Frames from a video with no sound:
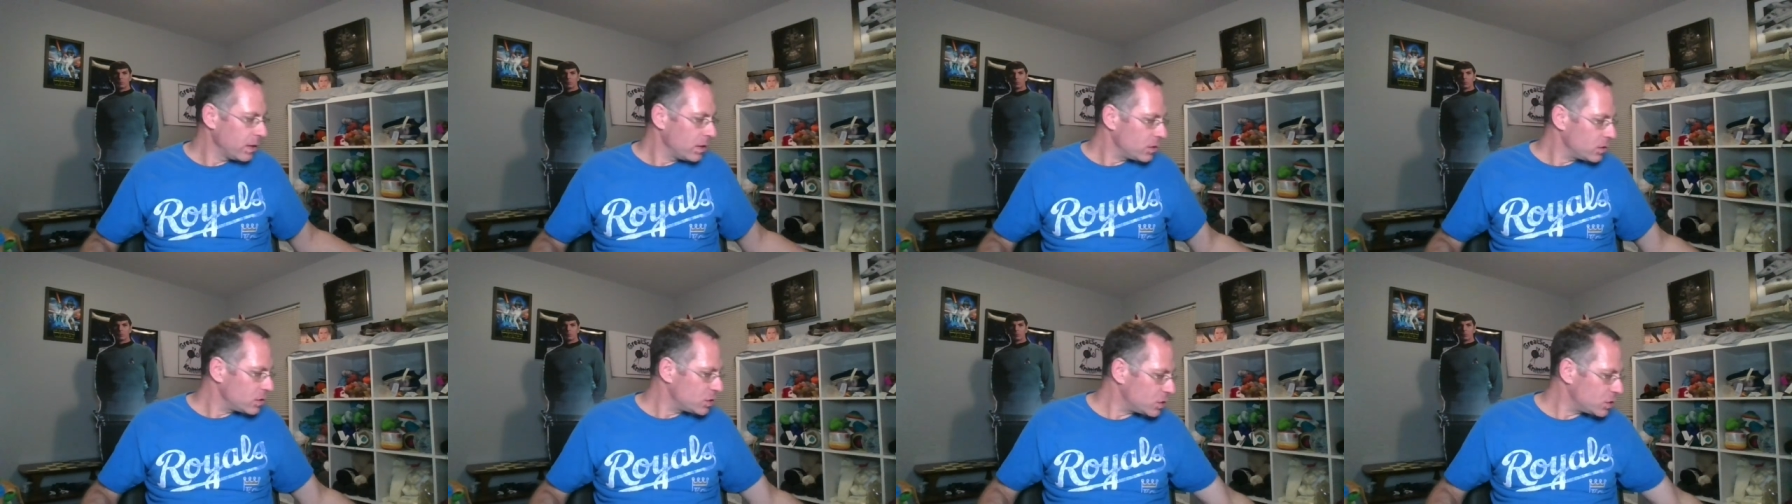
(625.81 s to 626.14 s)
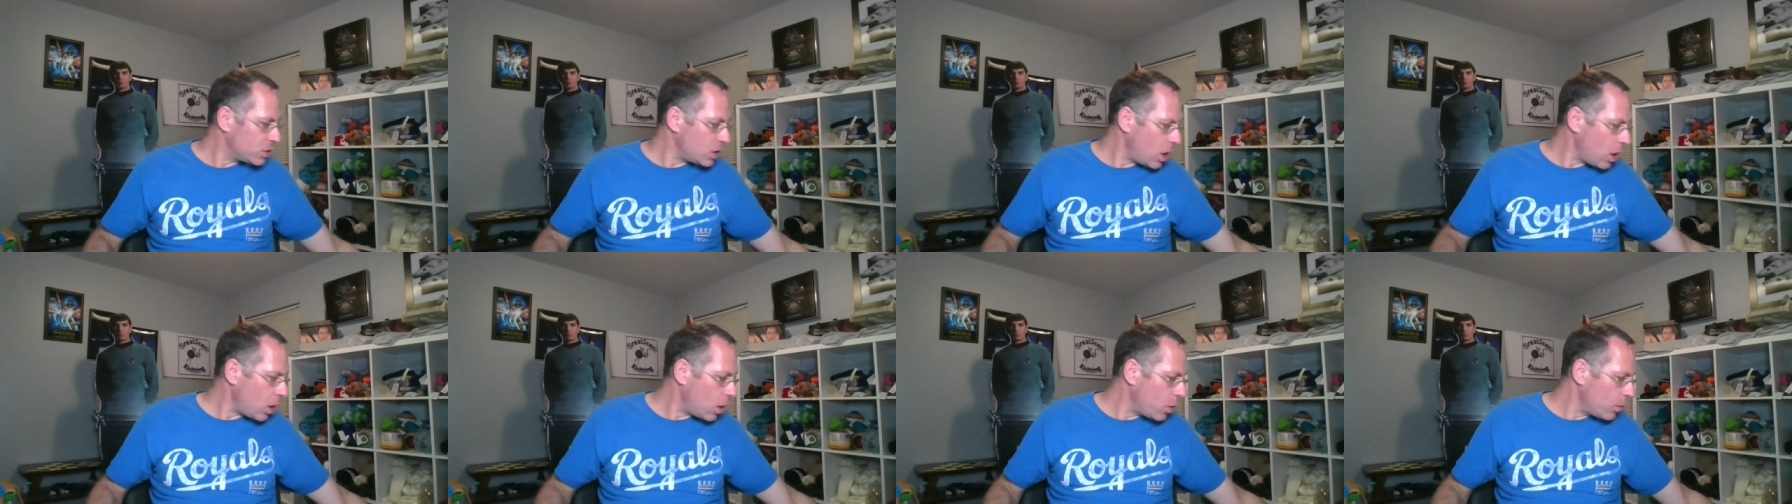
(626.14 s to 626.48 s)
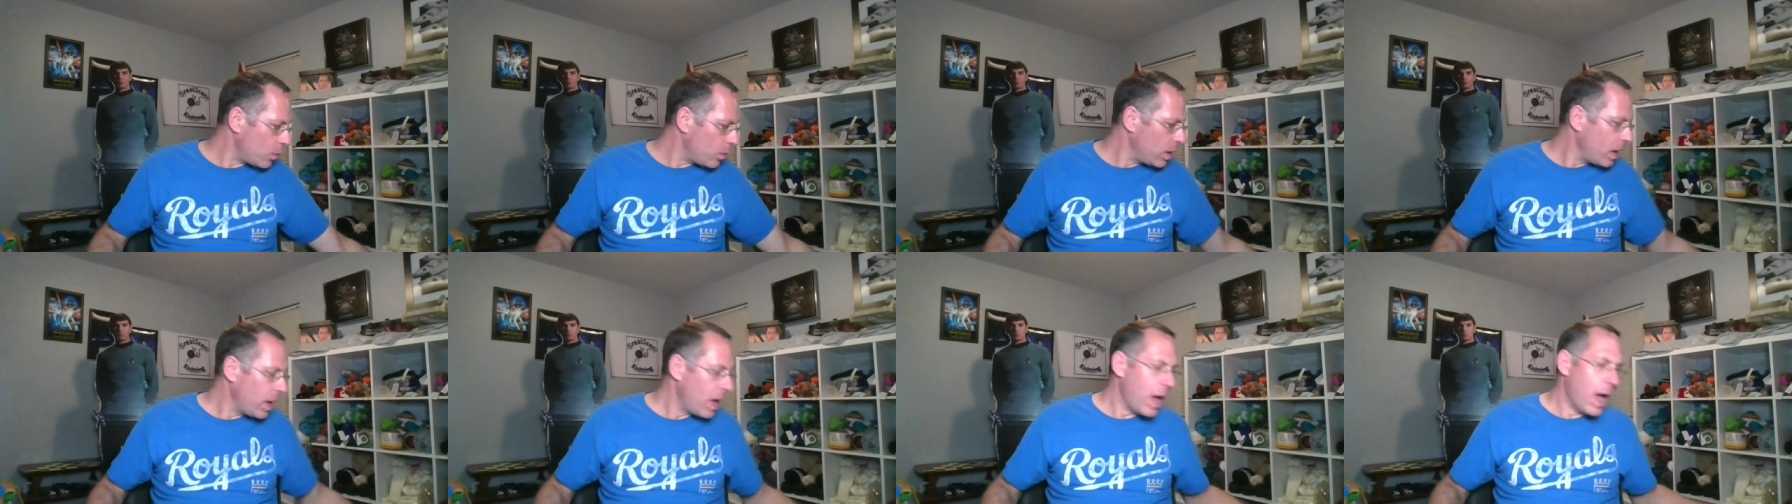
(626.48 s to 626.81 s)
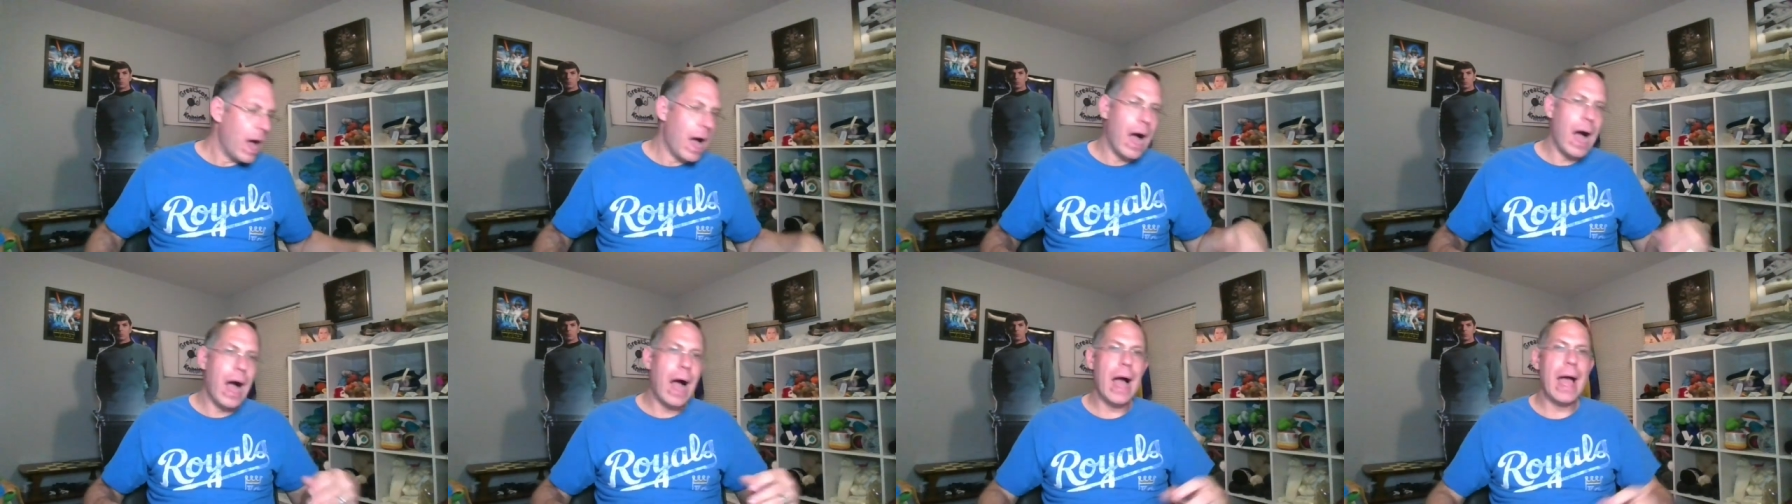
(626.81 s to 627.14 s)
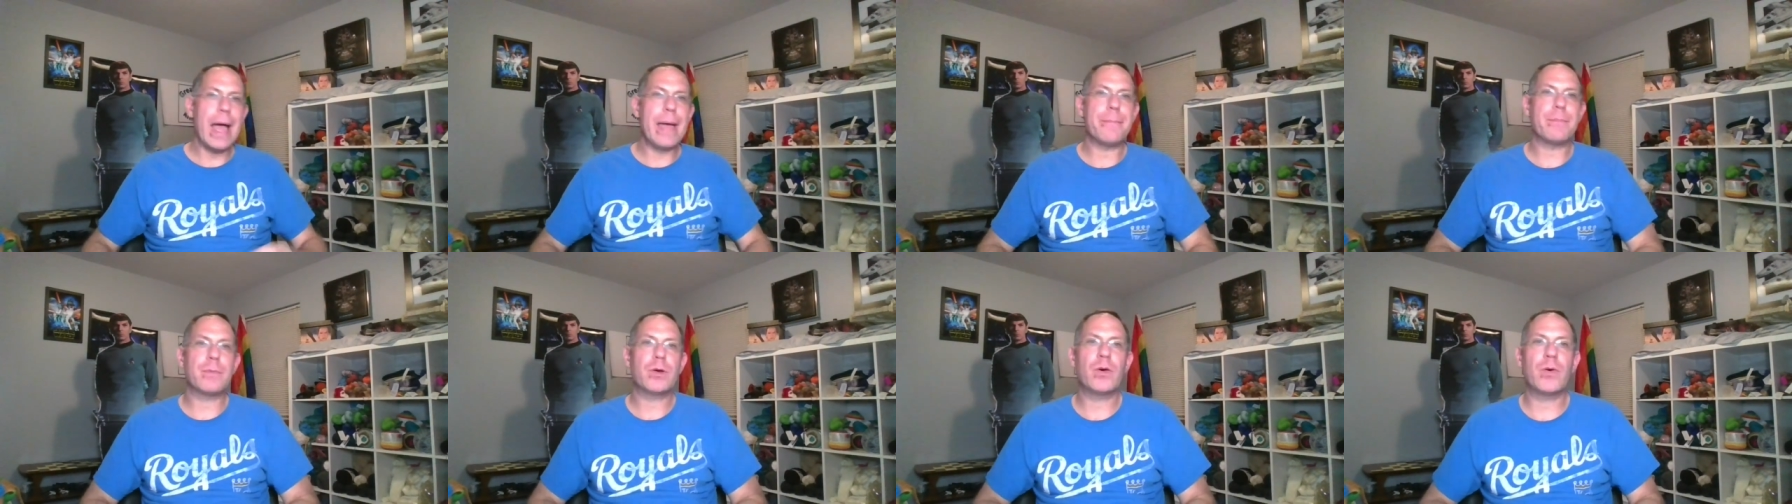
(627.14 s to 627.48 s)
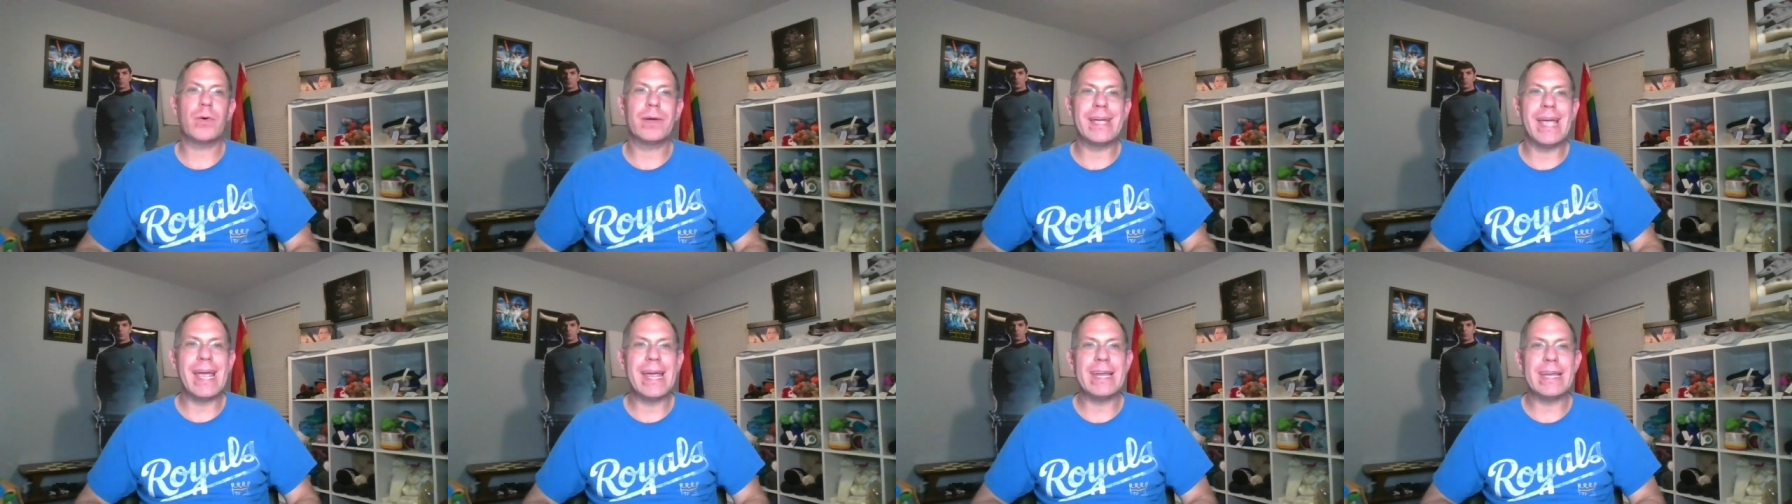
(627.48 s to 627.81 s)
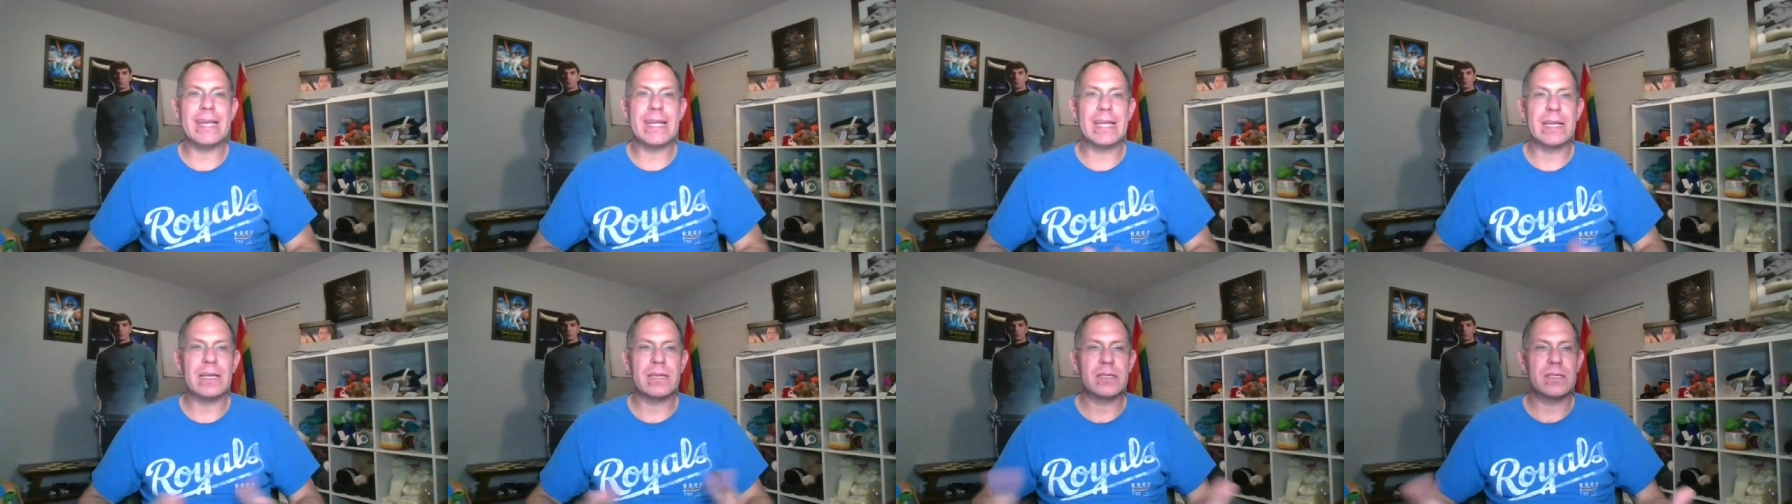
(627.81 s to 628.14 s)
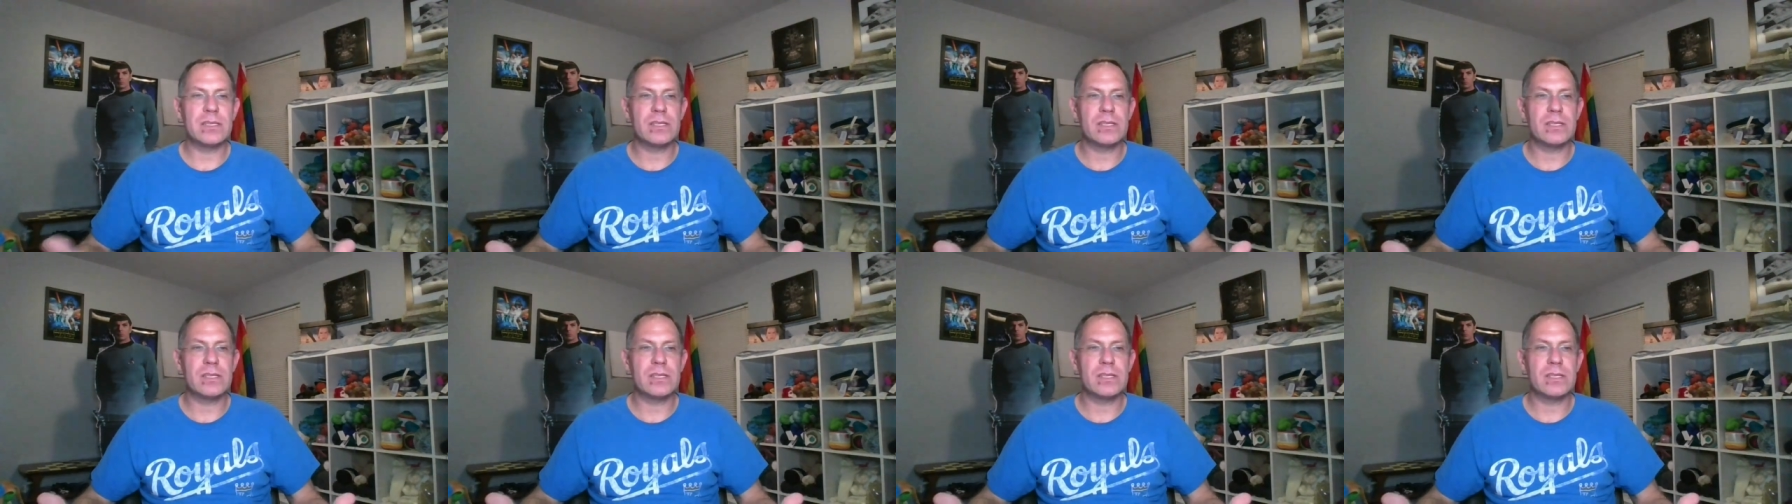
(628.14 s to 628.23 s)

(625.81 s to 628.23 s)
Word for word: So I'm creating